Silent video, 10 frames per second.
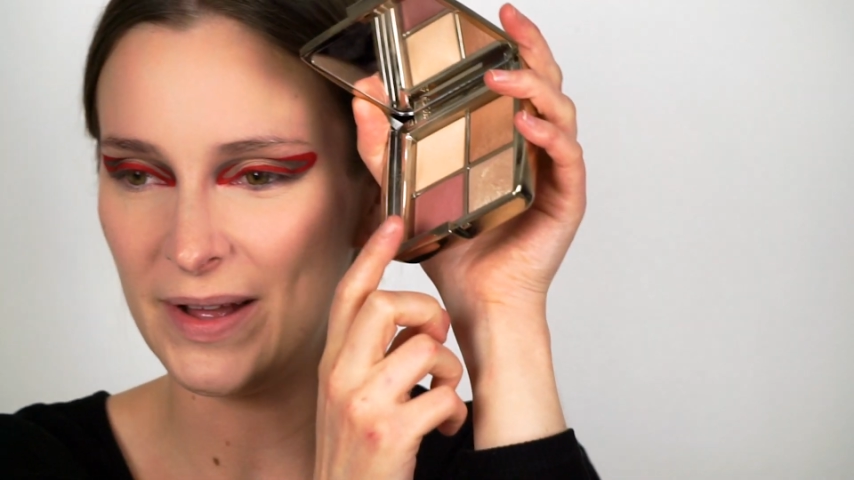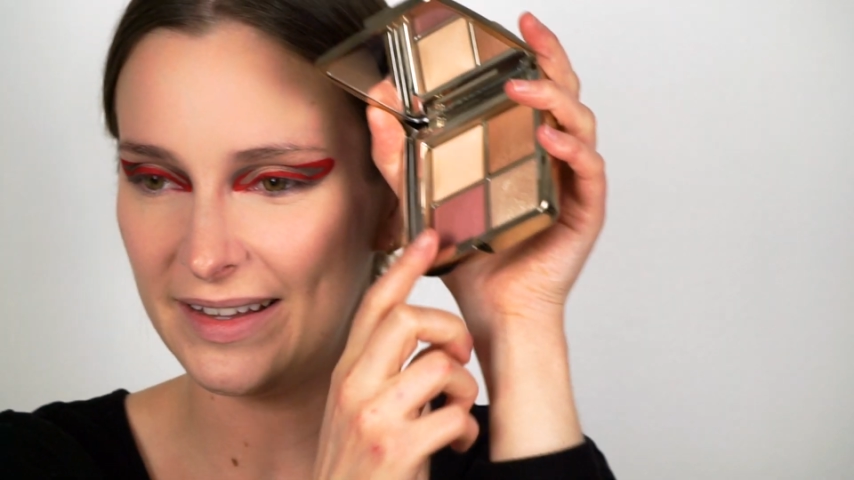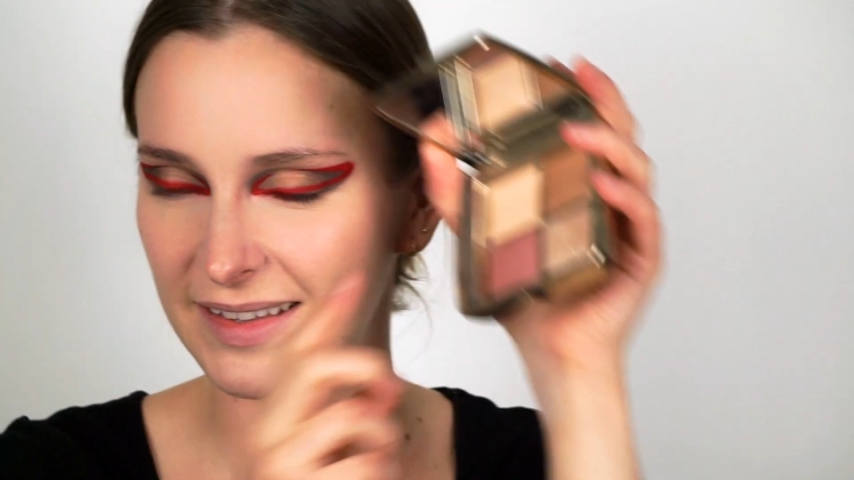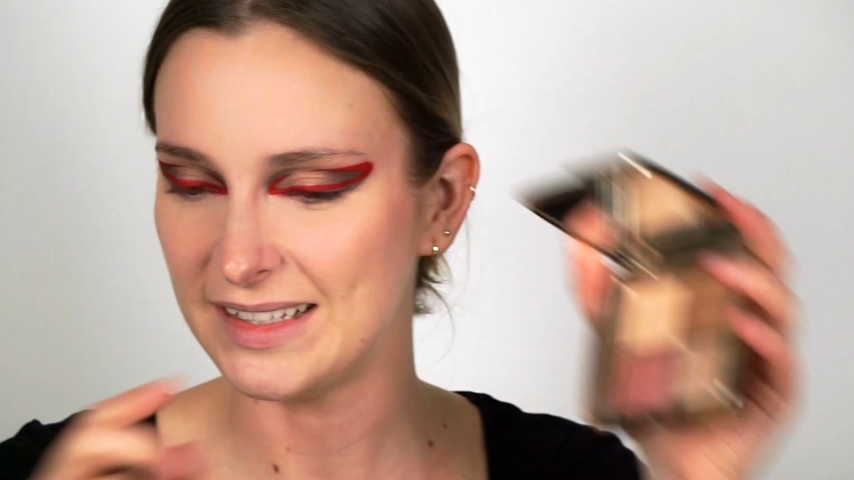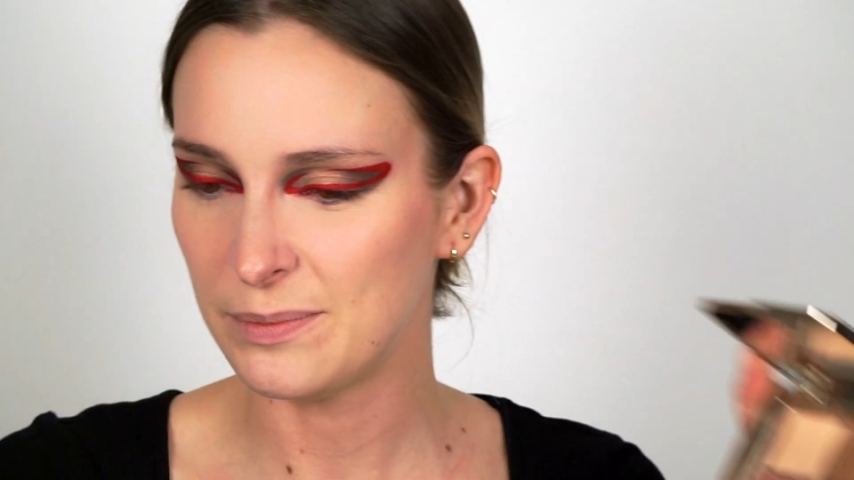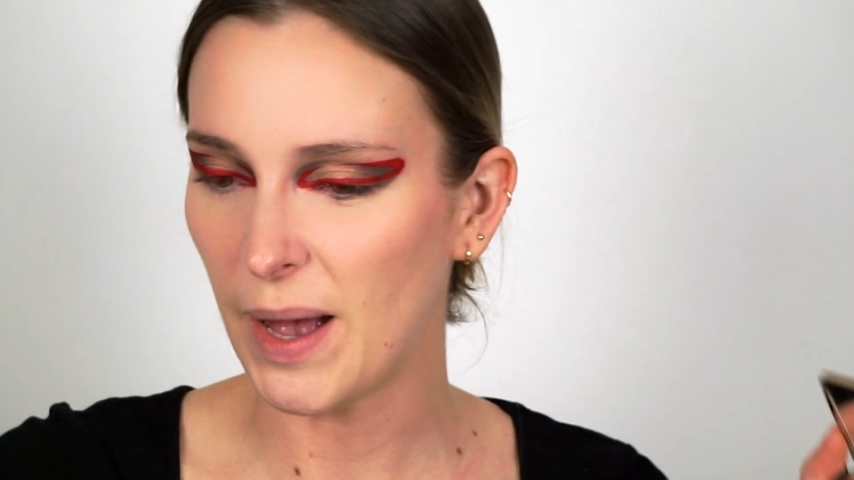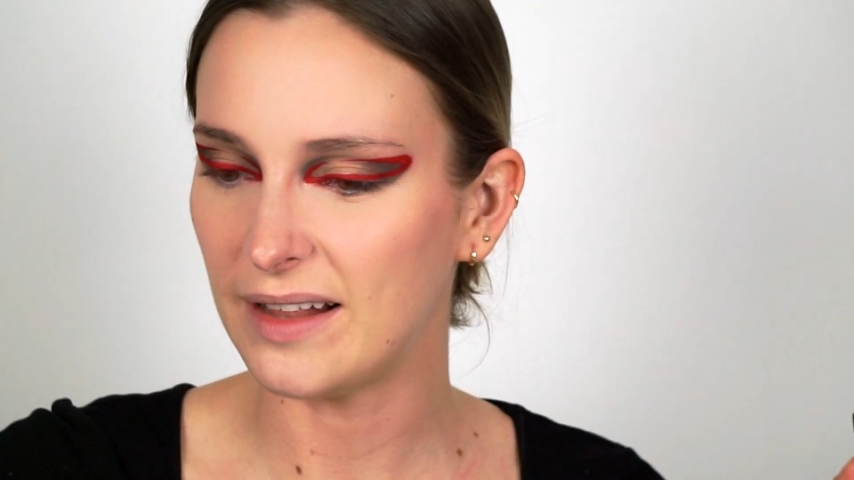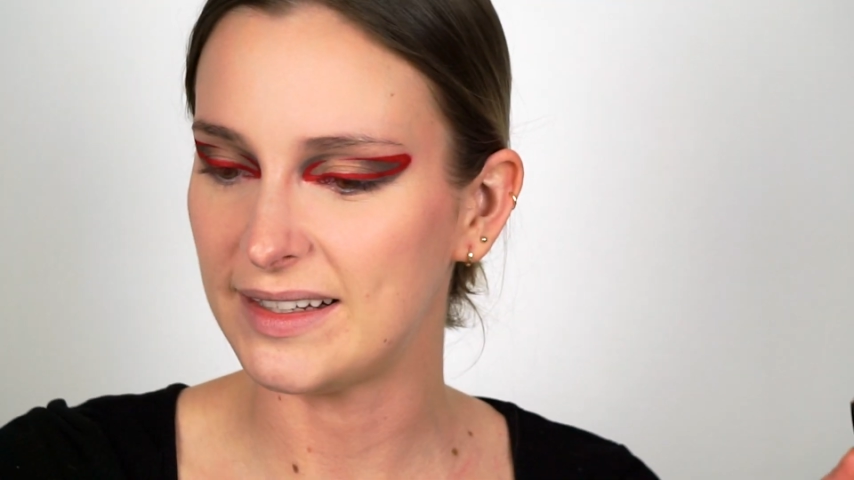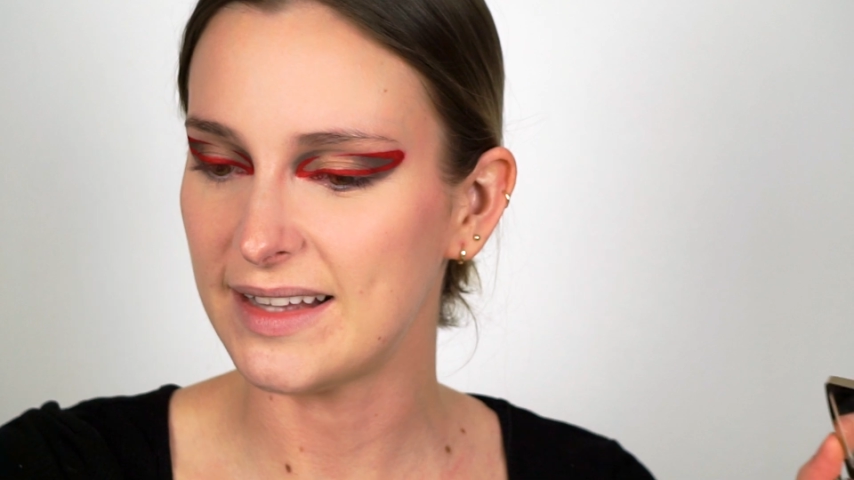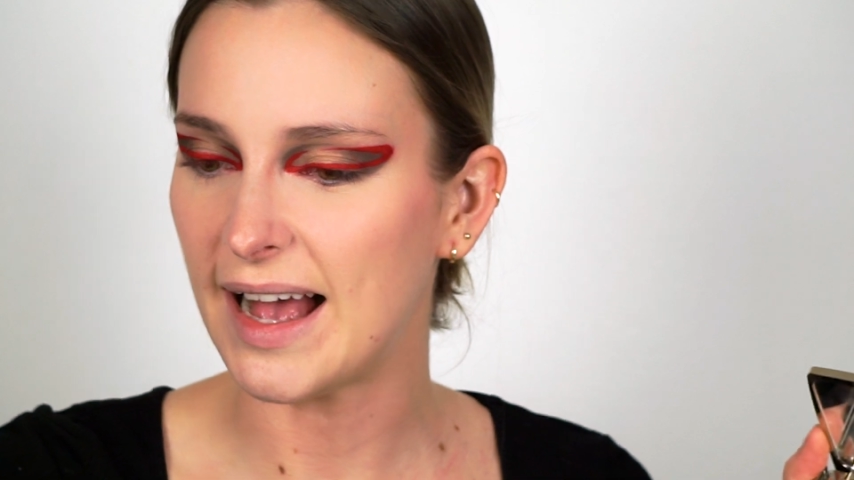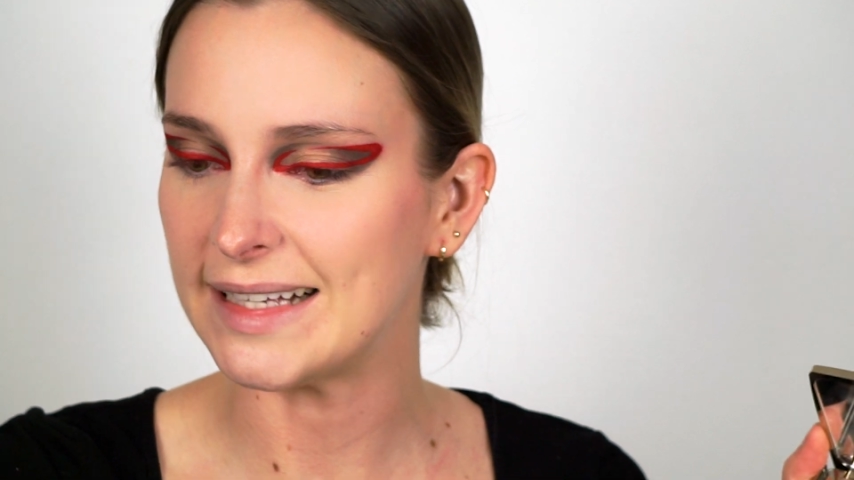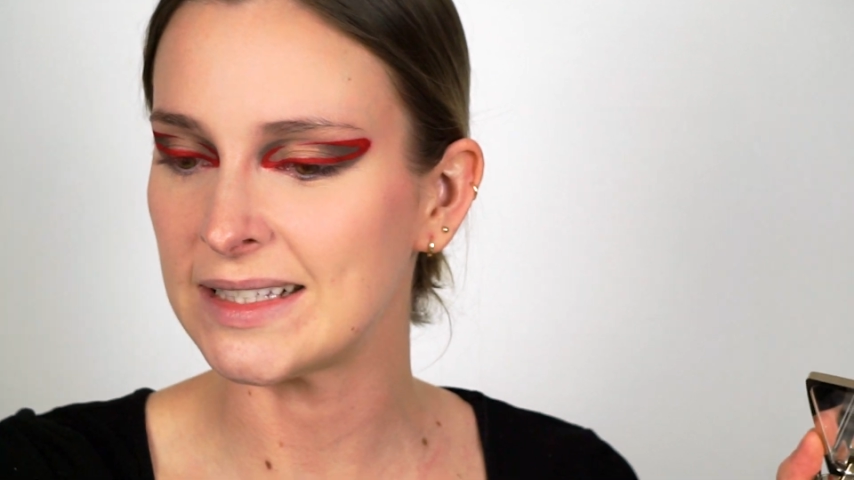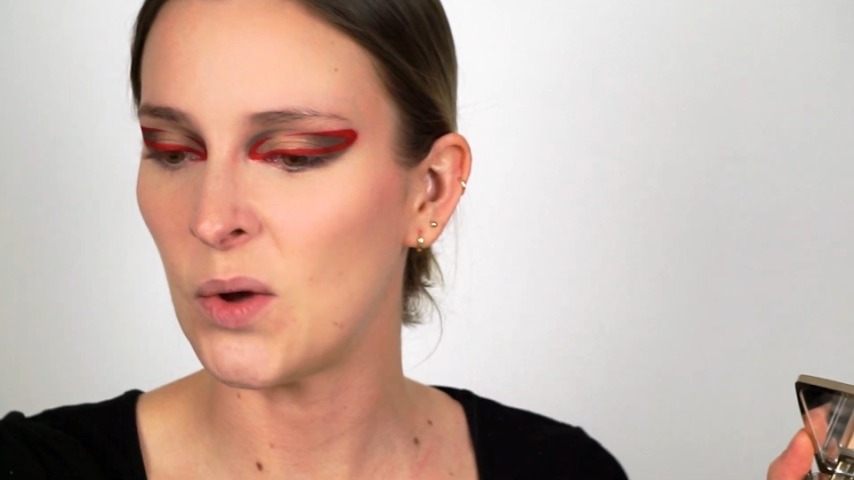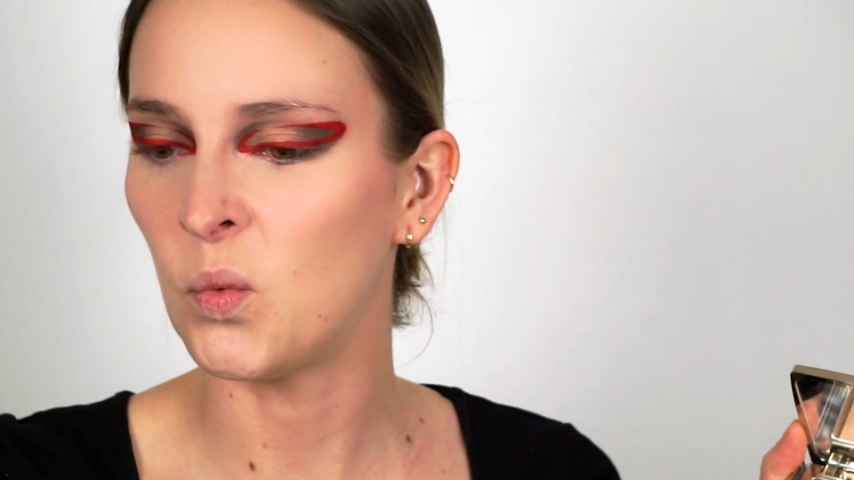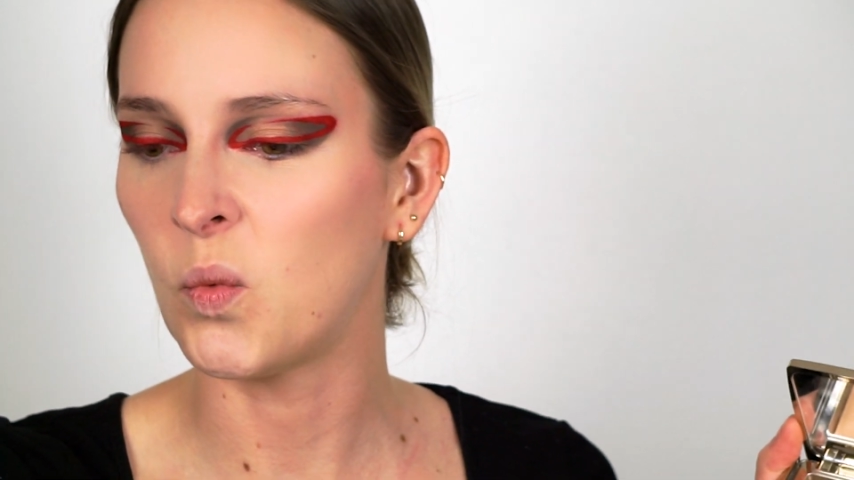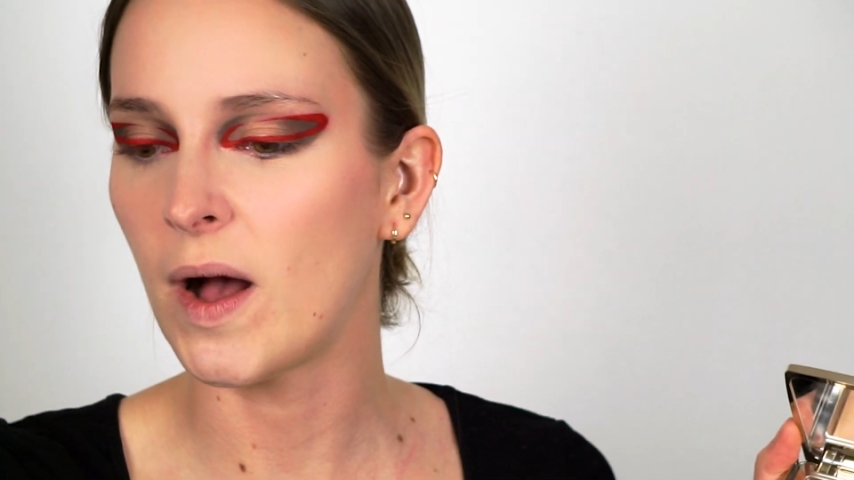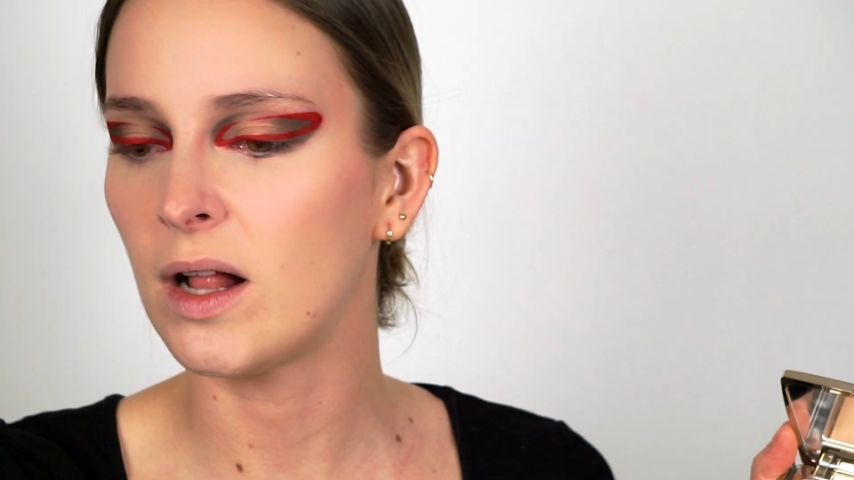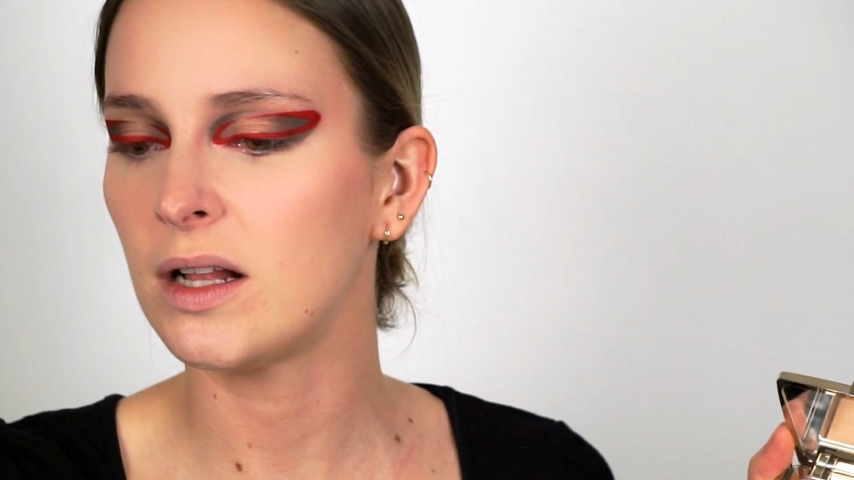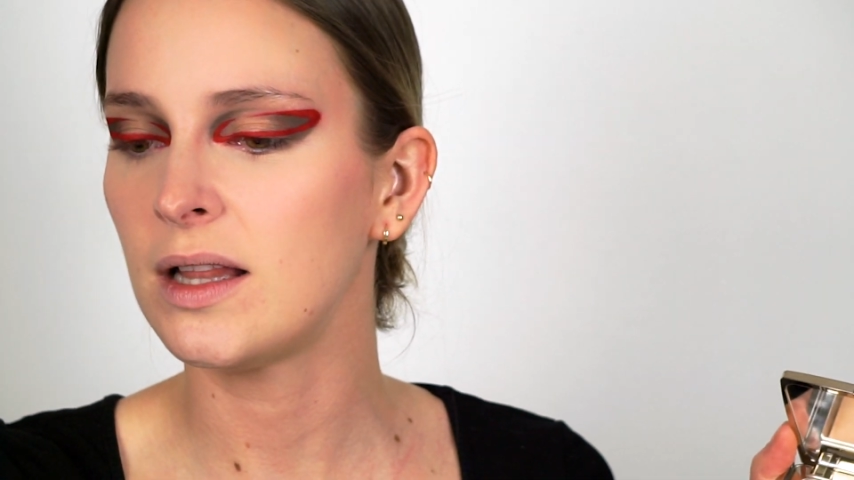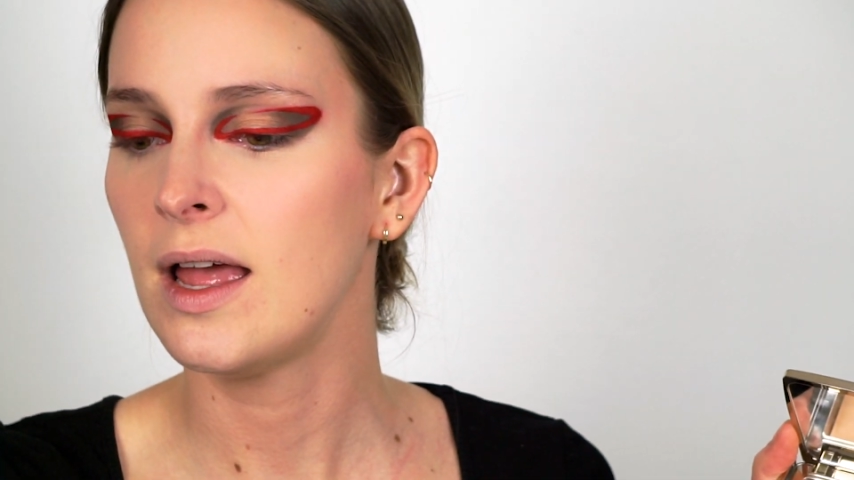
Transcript: this palette as well.